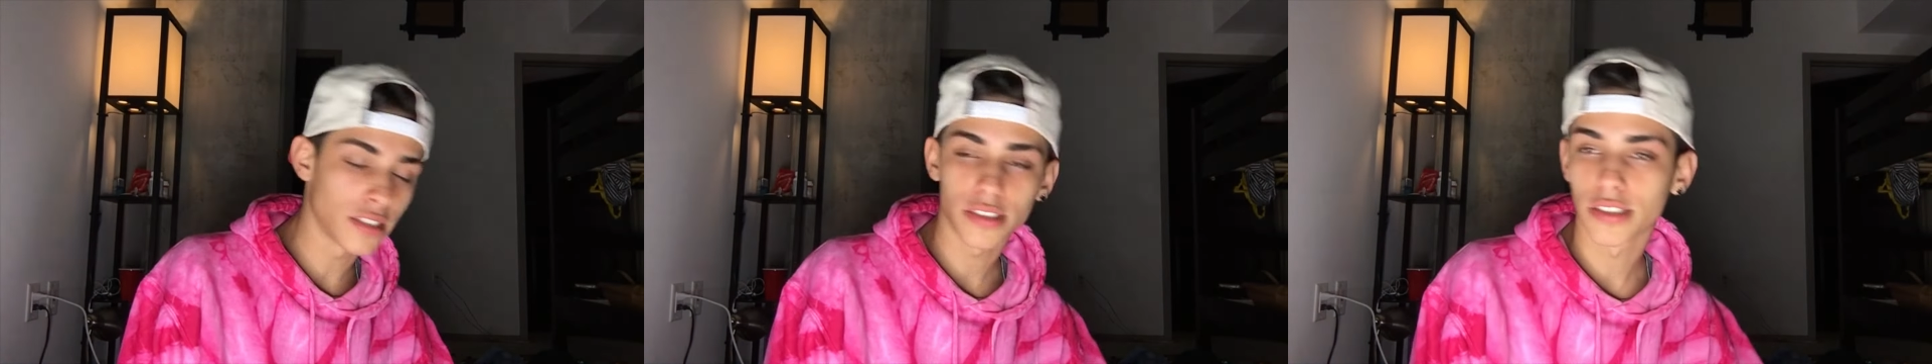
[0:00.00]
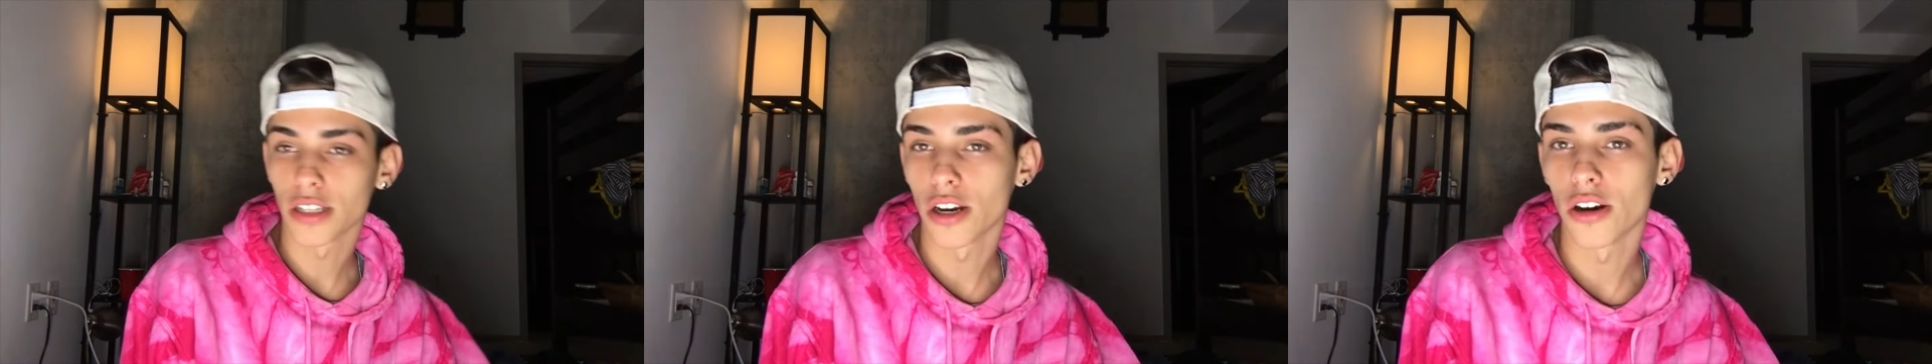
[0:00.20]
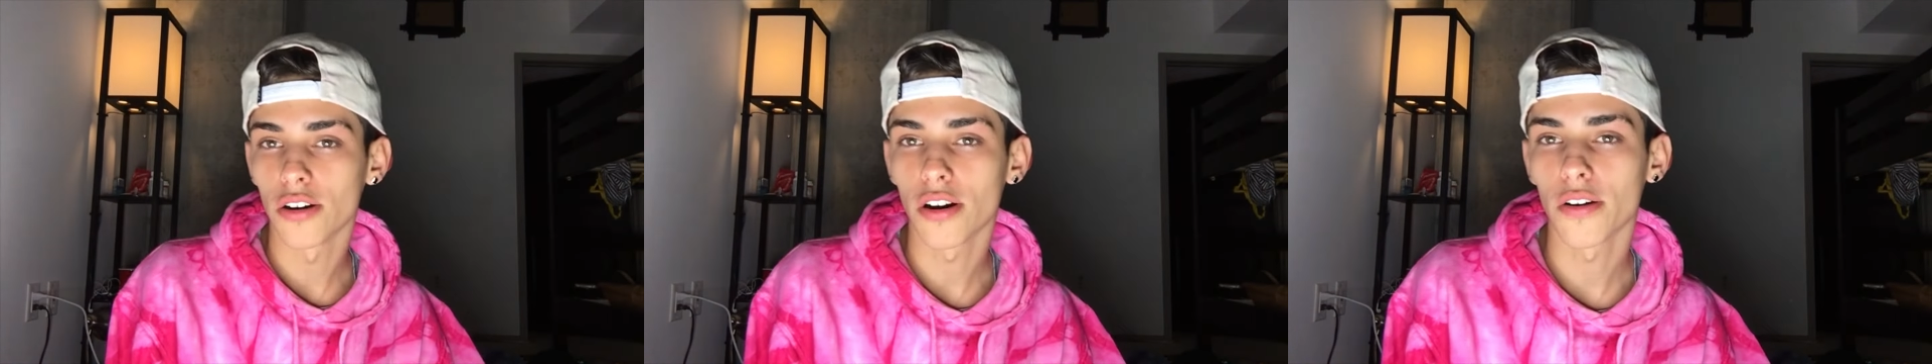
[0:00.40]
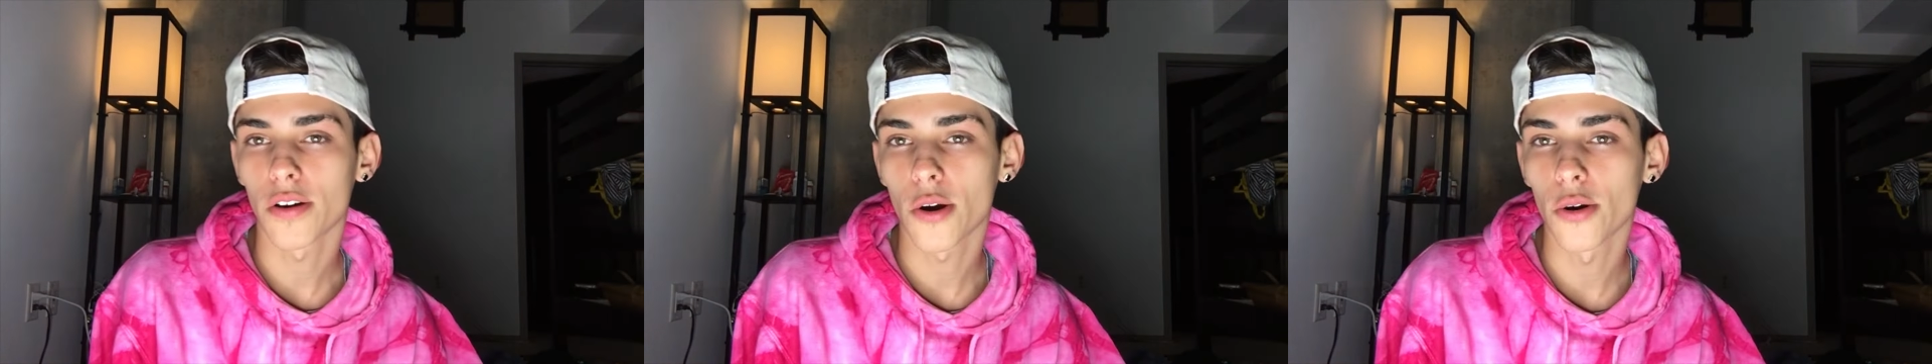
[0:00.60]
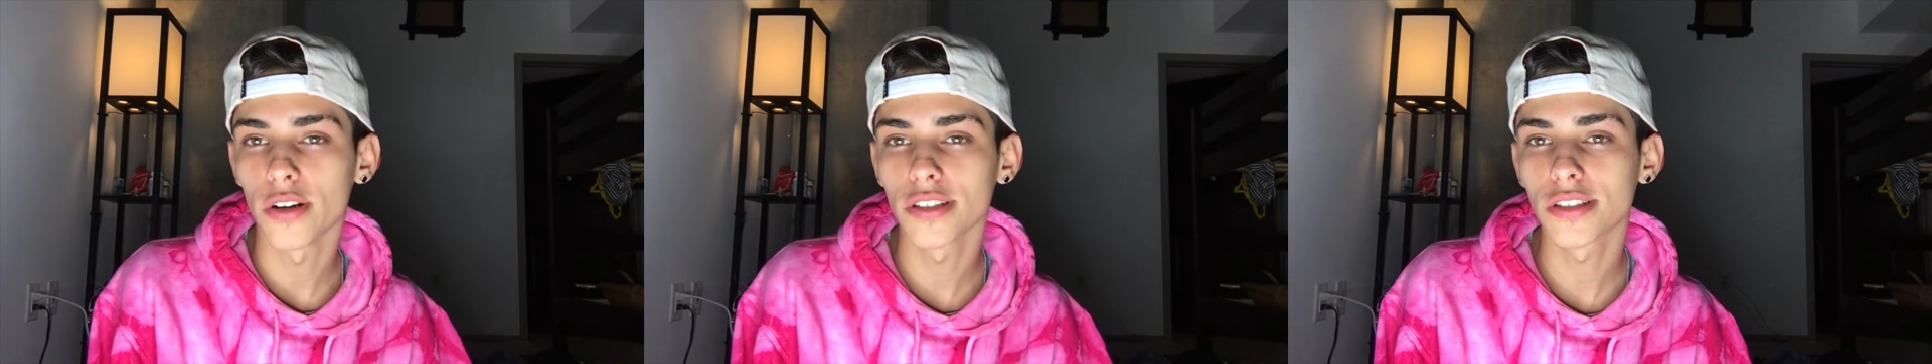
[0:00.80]
so
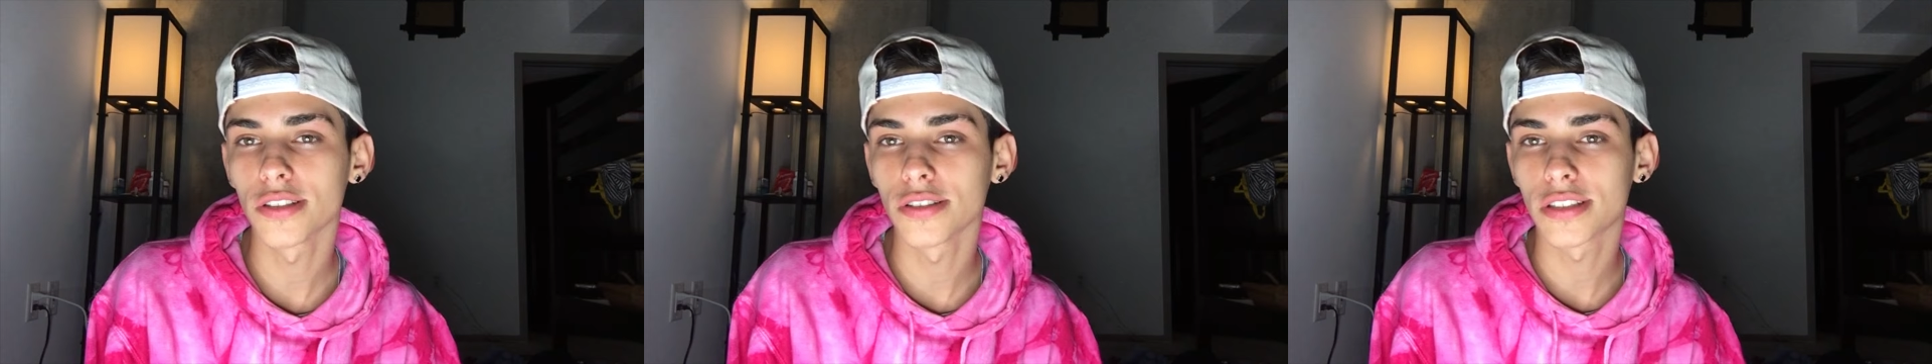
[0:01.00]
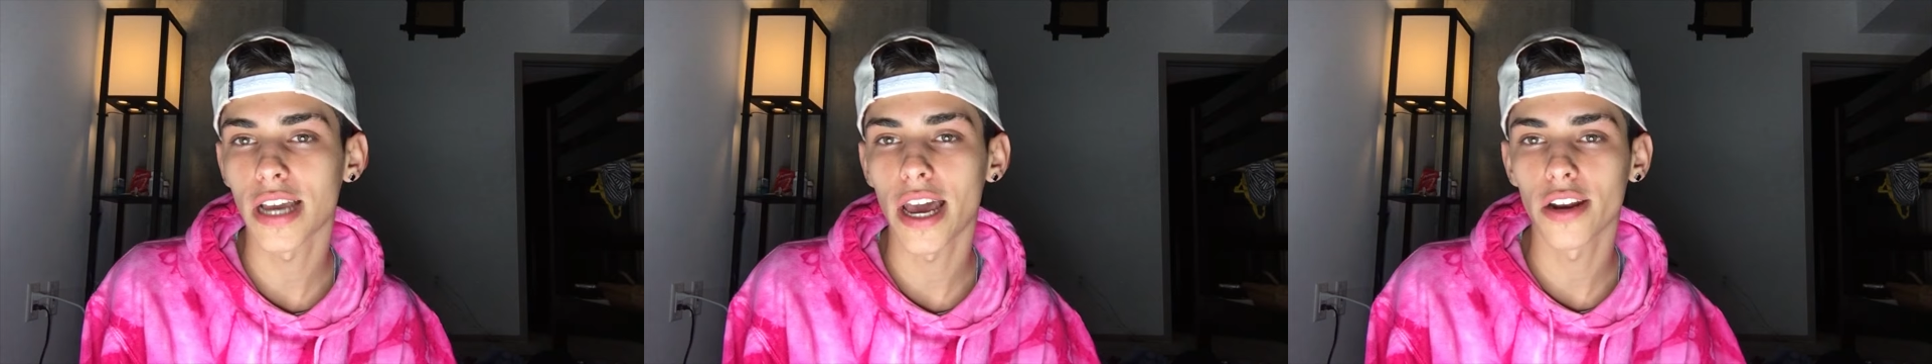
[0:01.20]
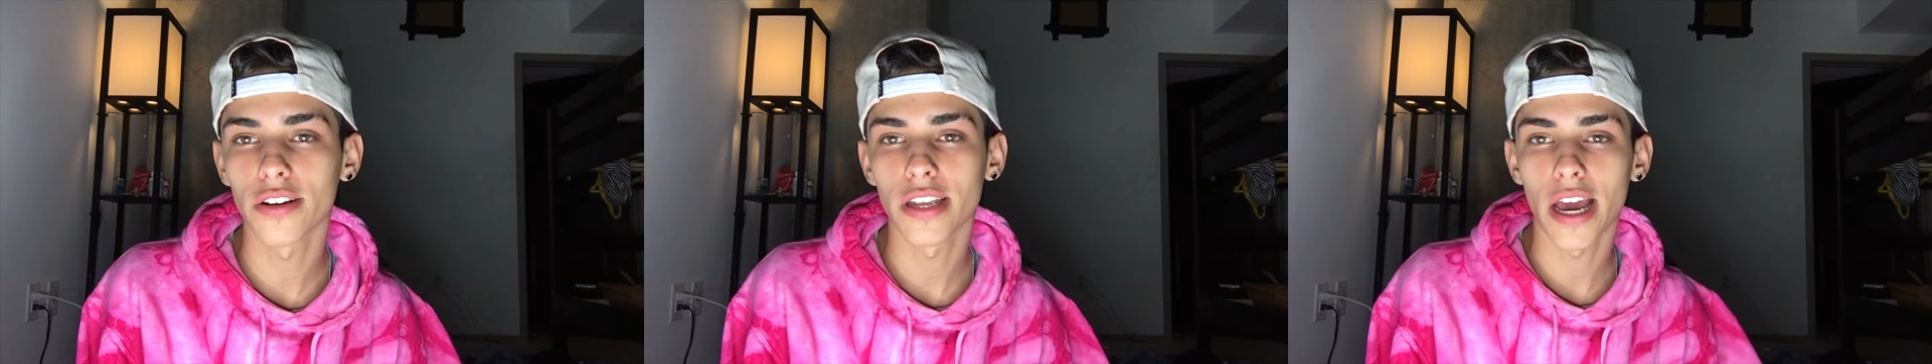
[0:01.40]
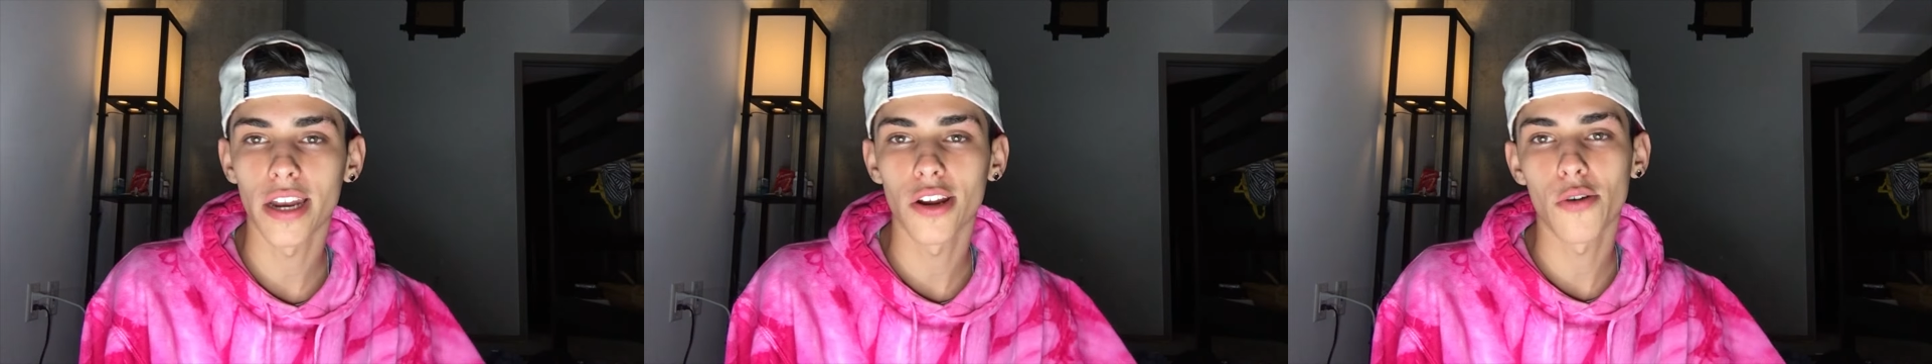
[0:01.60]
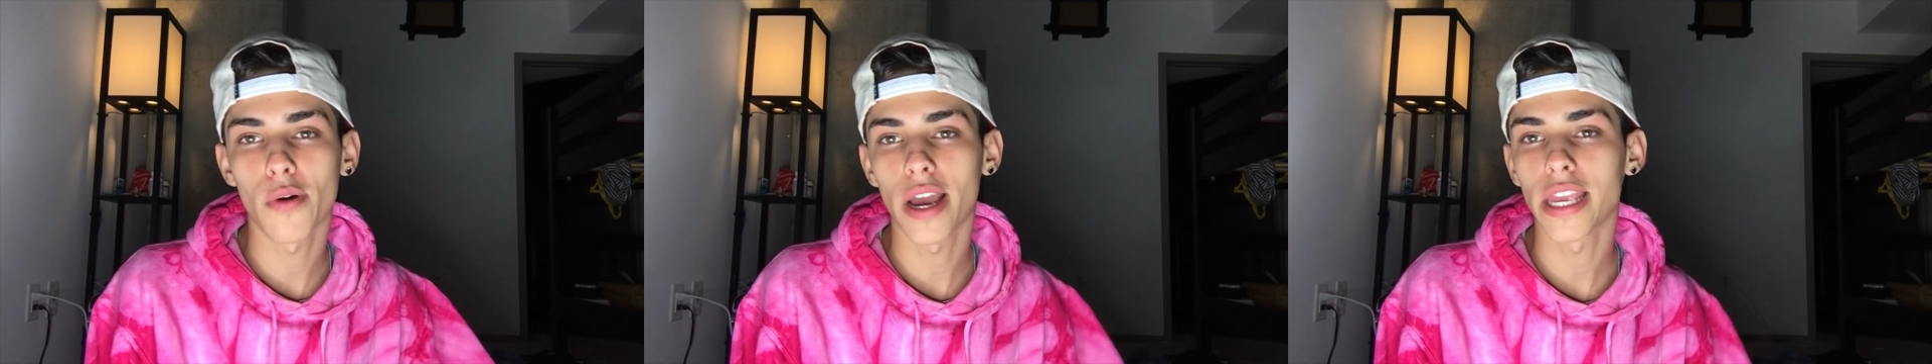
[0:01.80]
according to the title, y'all
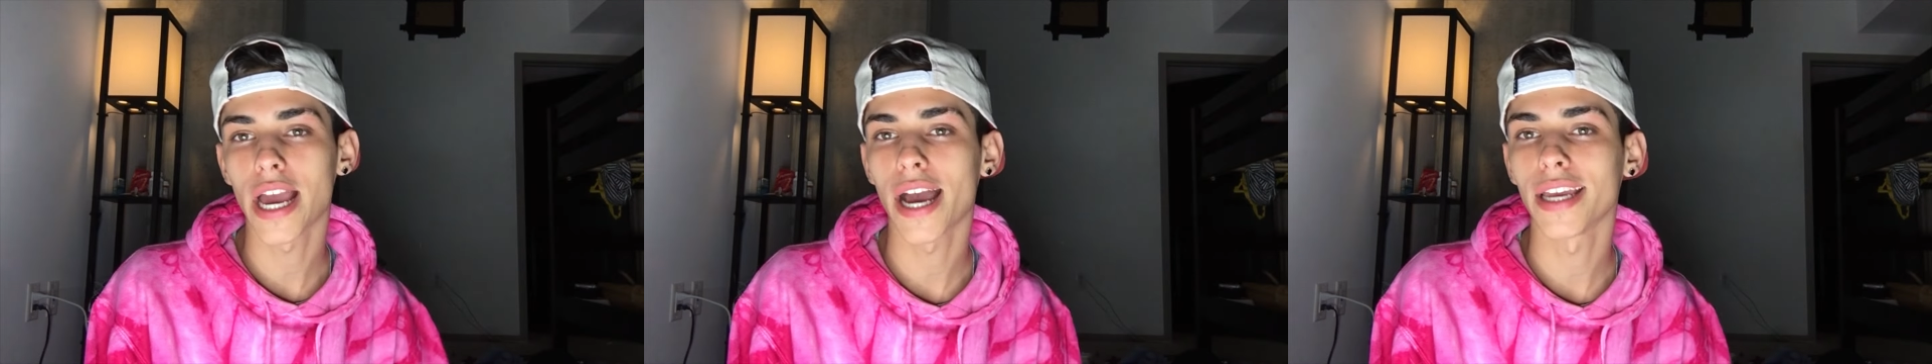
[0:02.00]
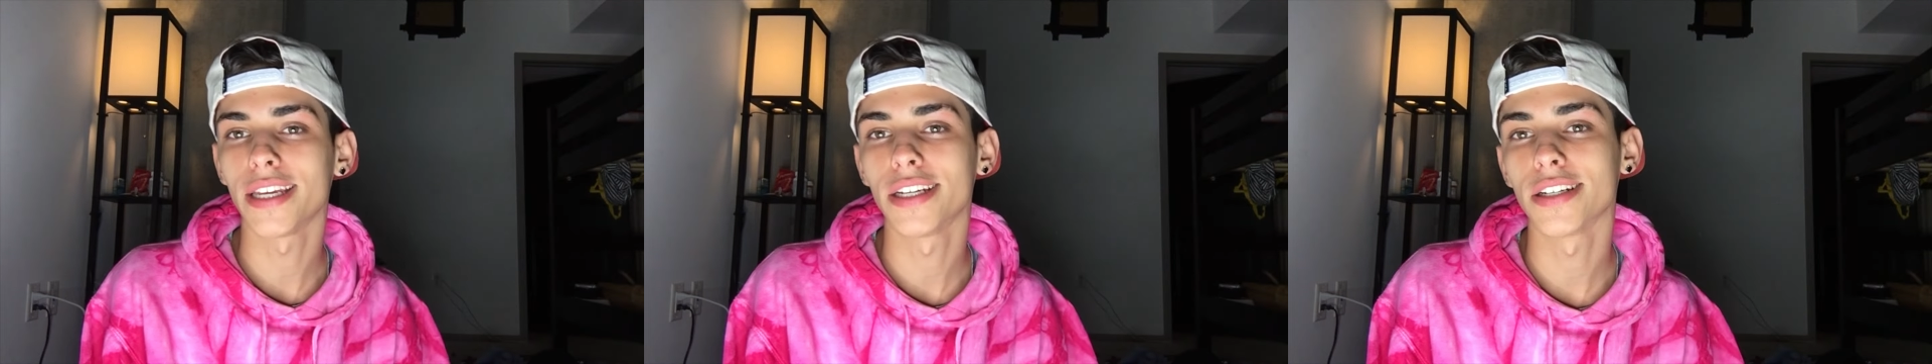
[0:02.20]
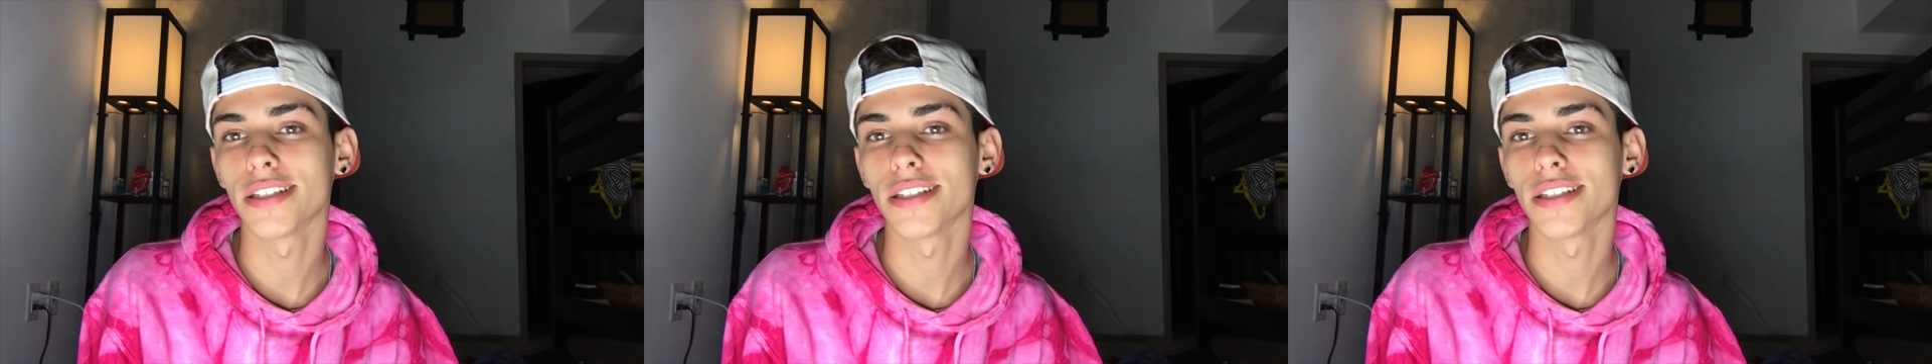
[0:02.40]
know why y'all here.